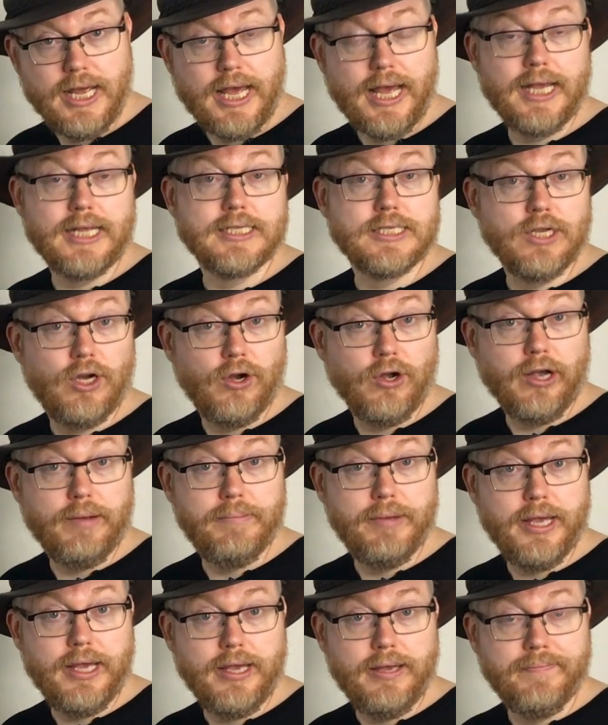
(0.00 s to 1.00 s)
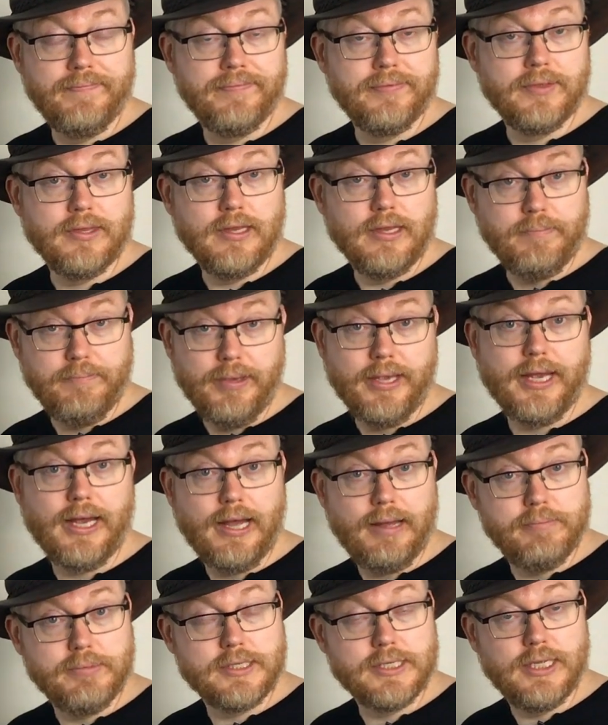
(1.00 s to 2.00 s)
exogamy
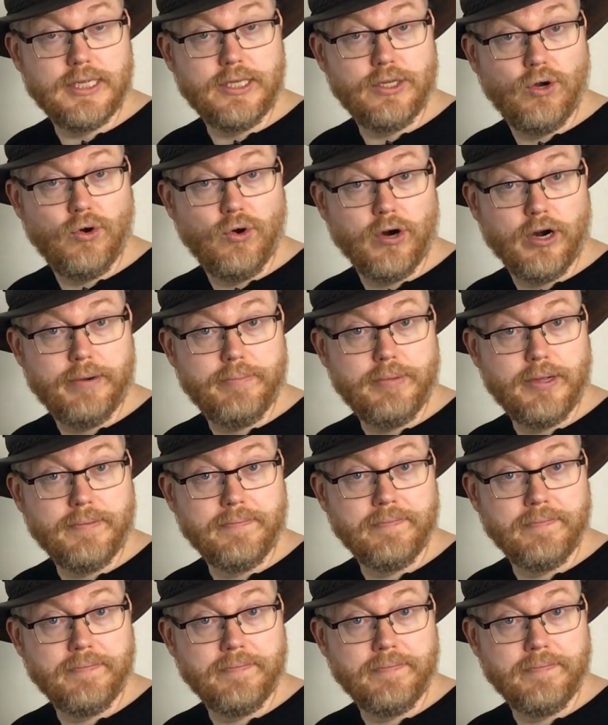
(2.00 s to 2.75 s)
becomes the norm